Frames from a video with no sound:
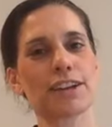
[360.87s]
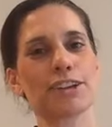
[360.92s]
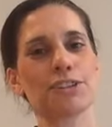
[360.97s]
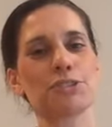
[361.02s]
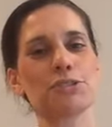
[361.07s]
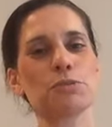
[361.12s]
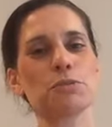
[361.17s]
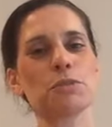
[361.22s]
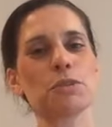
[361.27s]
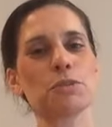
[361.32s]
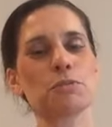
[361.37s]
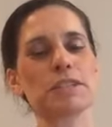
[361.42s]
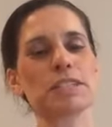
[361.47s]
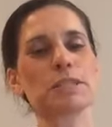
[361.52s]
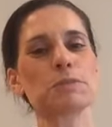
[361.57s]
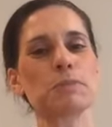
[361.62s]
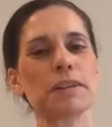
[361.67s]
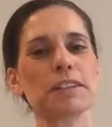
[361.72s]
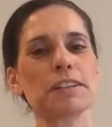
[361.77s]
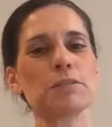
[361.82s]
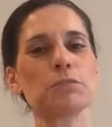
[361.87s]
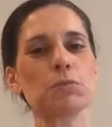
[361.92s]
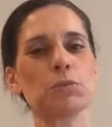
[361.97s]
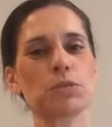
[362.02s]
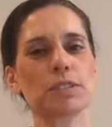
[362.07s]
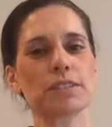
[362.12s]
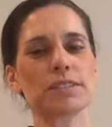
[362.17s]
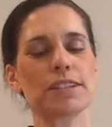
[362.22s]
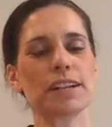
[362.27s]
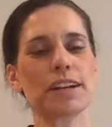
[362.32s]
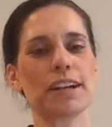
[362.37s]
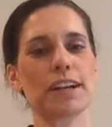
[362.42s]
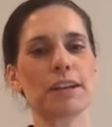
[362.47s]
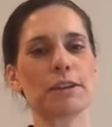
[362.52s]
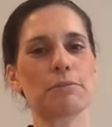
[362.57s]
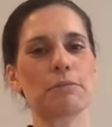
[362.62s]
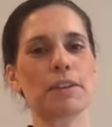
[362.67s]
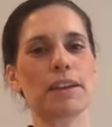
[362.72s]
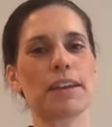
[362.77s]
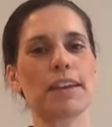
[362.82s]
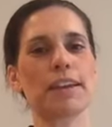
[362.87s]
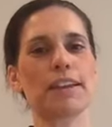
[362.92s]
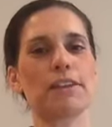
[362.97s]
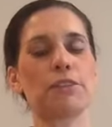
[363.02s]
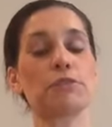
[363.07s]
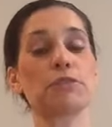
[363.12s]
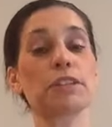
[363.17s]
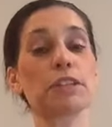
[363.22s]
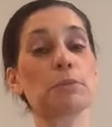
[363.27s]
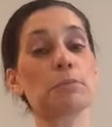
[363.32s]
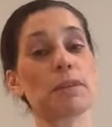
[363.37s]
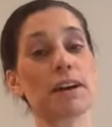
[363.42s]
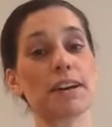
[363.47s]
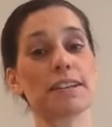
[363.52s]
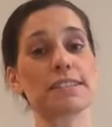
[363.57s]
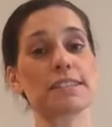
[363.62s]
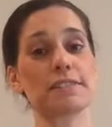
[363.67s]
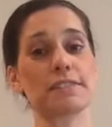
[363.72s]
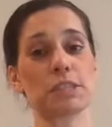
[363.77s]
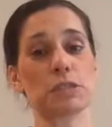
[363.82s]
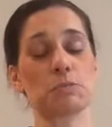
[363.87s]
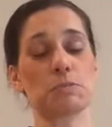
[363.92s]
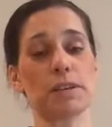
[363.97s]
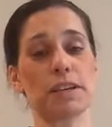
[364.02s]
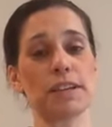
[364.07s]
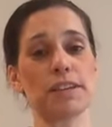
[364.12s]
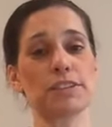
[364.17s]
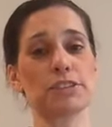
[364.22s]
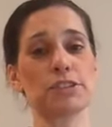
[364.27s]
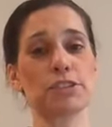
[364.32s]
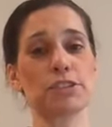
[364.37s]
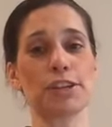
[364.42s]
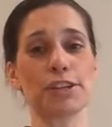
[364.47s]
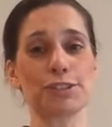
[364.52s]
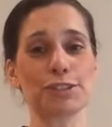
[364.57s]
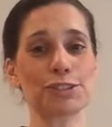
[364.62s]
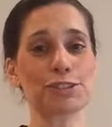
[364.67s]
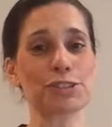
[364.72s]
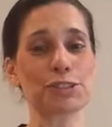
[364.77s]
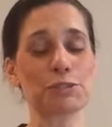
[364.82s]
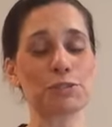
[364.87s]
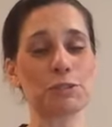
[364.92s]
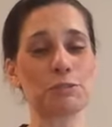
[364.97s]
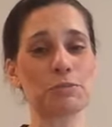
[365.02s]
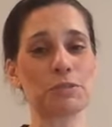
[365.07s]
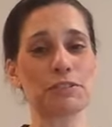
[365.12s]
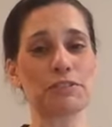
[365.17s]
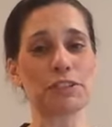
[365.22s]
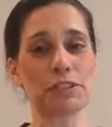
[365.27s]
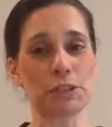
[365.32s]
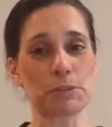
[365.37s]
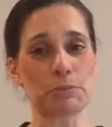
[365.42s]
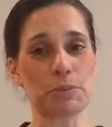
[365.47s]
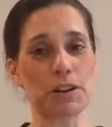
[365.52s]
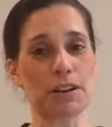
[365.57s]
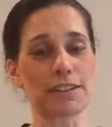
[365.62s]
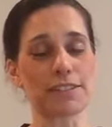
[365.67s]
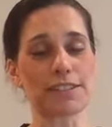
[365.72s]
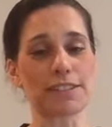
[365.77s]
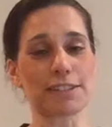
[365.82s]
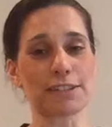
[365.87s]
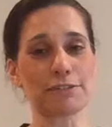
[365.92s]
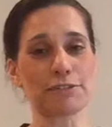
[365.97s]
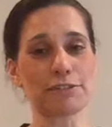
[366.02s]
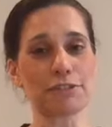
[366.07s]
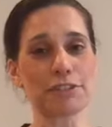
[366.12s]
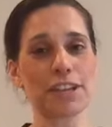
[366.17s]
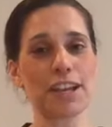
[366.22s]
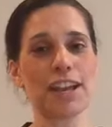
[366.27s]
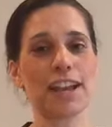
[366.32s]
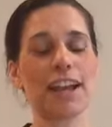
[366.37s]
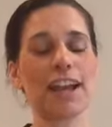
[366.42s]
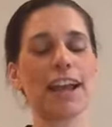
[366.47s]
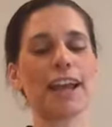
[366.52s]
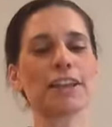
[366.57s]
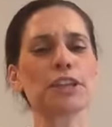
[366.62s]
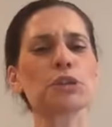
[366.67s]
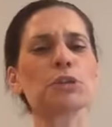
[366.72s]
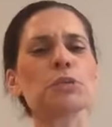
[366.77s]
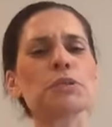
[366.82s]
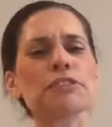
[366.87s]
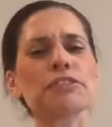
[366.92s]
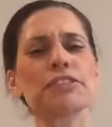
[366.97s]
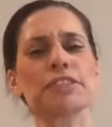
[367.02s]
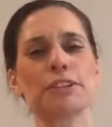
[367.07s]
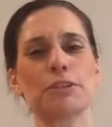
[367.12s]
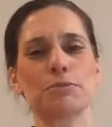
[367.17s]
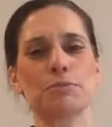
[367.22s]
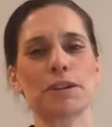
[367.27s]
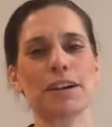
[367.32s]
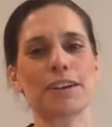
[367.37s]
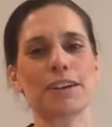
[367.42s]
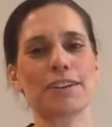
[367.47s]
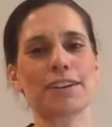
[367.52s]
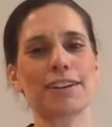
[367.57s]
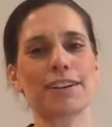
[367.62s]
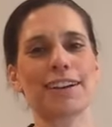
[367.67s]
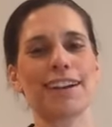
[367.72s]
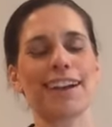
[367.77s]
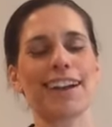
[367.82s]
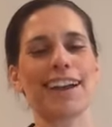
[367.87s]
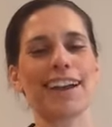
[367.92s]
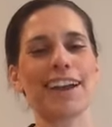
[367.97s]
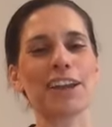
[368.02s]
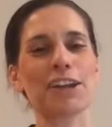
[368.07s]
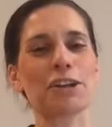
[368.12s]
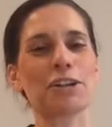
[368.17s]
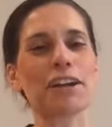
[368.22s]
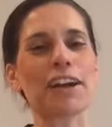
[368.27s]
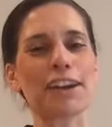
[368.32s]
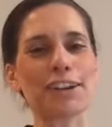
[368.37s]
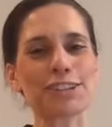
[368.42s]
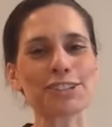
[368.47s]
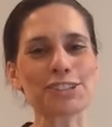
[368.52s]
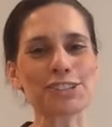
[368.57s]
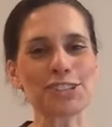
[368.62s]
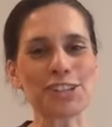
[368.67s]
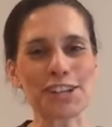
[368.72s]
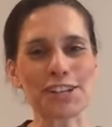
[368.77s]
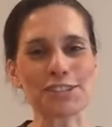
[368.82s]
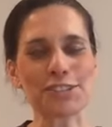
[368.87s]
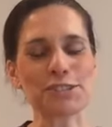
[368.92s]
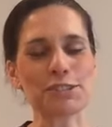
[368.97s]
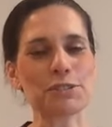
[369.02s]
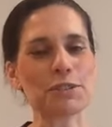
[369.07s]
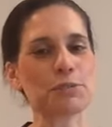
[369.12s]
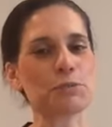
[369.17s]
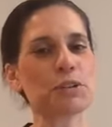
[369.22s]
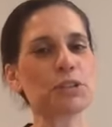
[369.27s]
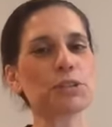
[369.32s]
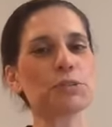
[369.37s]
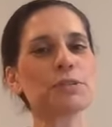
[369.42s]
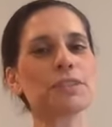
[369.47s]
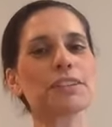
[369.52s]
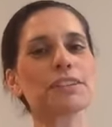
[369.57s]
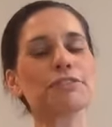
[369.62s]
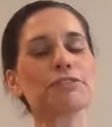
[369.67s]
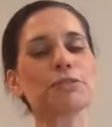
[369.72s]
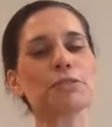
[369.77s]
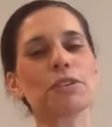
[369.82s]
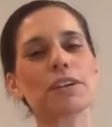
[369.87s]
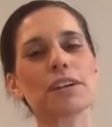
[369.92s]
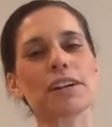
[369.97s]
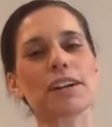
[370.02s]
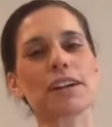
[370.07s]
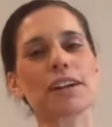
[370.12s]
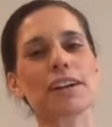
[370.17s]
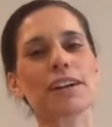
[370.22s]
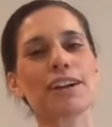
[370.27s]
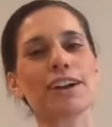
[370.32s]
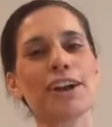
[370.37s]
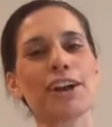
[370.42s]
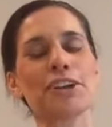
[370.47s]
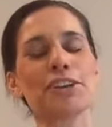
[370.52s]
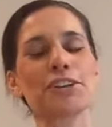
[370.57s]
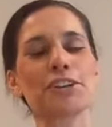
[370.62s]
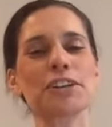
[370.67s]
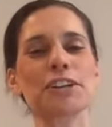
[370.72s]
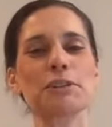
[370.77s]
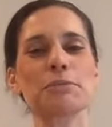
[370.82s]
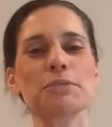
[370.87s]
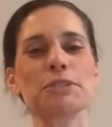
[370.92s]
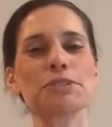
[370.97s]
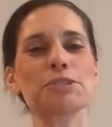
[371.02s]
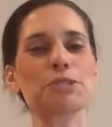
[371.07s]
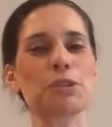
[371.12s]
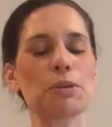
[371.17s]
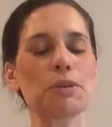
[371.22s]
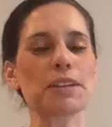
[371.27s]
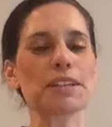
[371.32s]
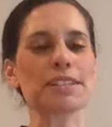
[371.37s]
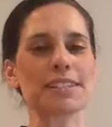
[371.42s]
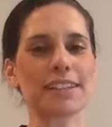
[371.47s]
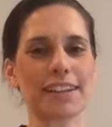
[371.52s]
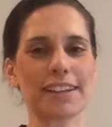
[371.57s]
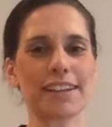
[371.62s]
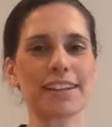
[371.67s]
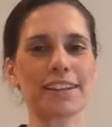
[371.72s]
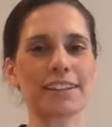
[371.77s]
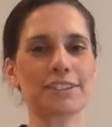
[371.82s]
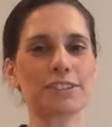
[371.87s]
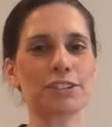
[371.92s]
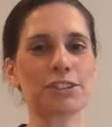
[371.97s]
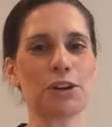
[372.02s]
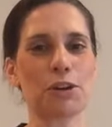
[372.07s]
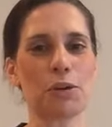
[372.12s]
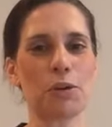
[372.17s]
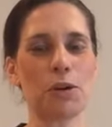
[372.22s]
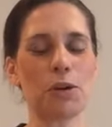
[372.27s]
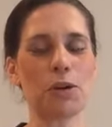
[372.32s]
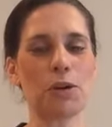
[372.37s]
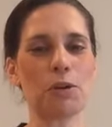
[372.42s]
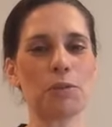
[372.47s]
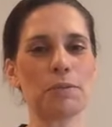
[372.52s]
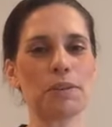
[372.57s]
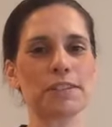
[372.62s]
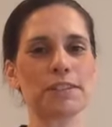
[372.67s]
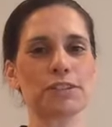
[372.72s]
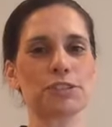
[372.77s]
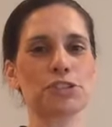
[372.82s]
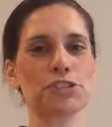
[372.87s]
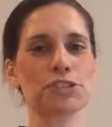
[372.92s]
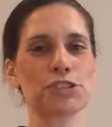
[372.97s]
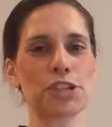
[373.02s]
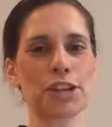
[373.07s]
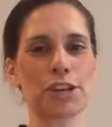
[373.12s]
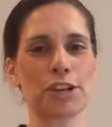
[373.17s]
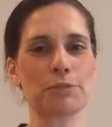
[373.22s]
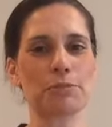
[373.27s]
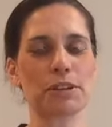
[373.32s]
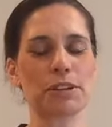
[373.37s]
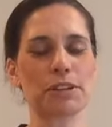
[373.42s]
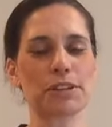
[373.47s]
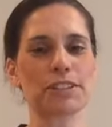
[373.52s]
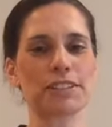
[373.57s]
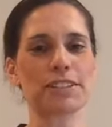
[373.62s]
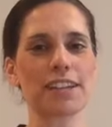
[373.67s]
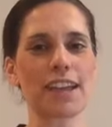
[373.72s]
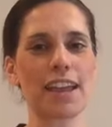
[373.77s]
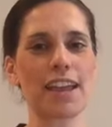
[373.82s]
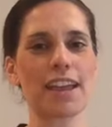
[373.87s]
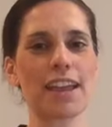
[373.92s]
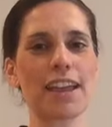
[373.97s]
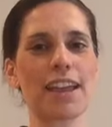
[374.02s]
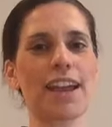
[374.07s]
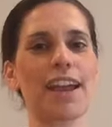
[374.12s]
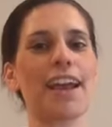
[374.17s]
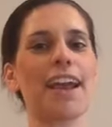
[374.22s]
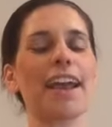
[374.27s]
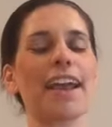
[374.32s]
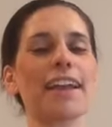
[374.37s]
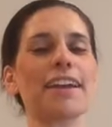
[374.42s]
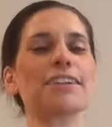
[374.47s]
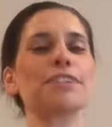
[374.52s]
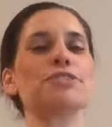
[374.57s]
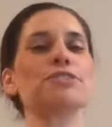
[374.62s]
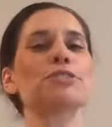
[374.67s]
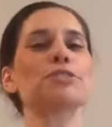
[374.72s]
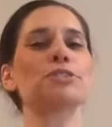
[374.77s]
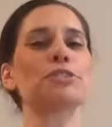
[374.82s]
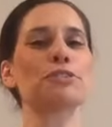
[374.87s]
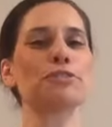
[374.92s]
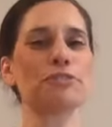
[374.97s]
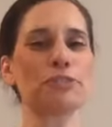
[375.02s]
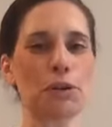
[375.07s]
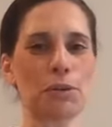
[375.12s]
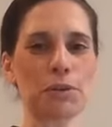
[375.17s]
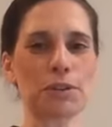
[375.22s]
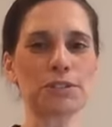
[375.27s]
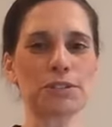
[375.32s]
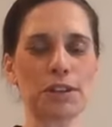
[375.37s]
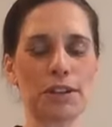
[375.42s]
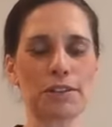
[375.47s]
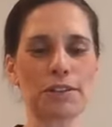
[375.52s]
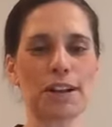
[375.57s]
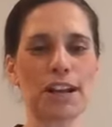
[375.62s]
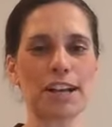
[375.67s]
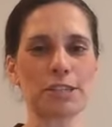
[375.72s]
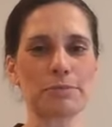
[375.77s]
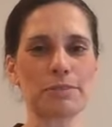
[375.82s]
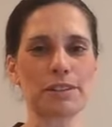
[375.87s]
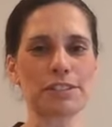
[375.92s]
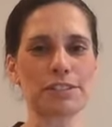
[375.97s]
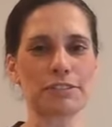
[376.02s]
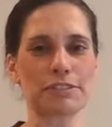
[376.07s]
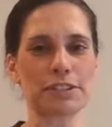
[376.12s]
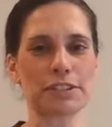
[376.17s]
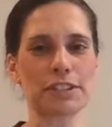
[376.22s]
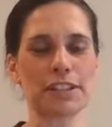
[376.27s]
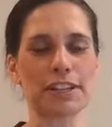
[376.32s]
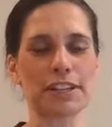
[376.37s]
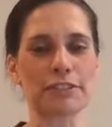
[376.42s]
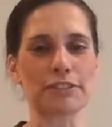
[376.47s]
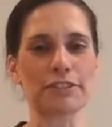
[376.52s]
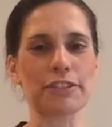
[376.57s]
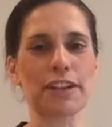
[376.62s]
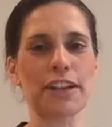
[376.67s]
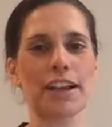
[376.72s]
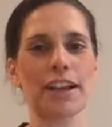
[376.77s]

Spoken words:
you will be spending more time in a really positive space. Your energy will be very positive and you will feel better. It'll energize you. And when you leave work, you're going to be so excited to go home and to share about your day and to look forward to other aspects of your life.